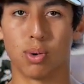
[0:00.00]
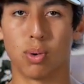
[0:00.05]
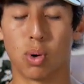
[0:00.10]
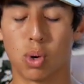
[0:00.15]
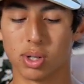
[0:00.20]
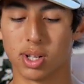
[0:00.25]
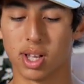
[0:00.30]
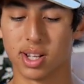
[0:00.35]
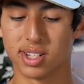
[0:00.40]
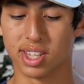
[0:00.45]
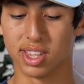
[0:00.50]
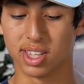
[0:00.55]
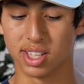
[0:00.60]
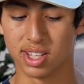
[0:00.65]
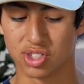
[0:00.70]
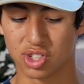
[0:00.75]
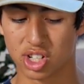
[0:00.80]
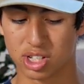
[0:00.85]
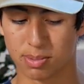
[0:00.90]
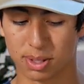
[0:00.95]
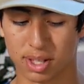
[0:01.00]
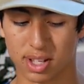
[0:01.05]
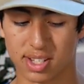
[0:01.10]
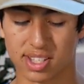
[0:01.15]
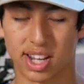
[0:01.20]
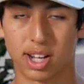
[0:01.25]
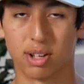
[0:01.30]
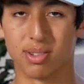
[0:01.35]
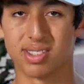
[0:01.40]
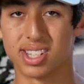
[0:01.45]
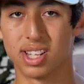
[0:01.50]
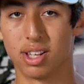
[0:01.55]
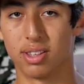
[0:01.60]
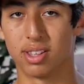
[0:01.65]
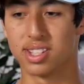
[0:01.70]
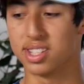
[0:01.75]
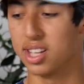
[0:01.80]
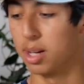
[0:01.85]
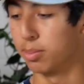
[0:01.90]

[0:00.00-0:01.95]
So hold on to these just because they don't sell these